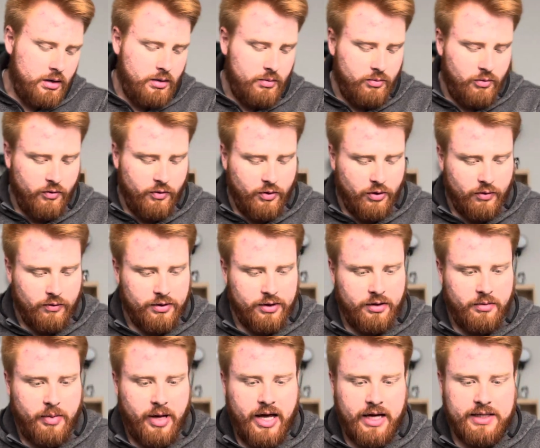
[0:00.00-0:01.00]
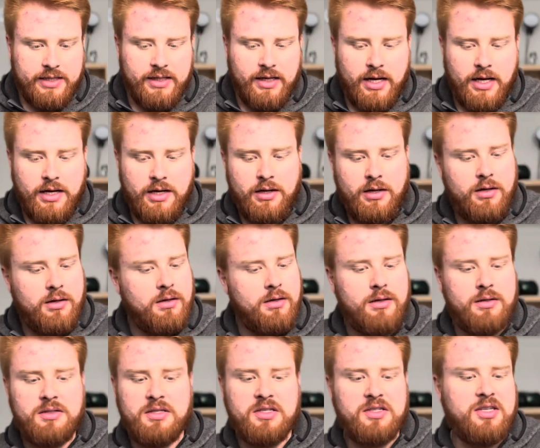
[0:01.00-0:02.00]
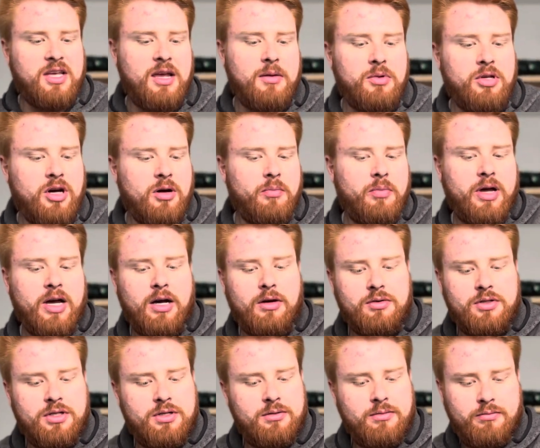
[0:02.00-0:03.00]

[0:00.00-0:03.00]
Moving over to the back side, it's the same dump pouch.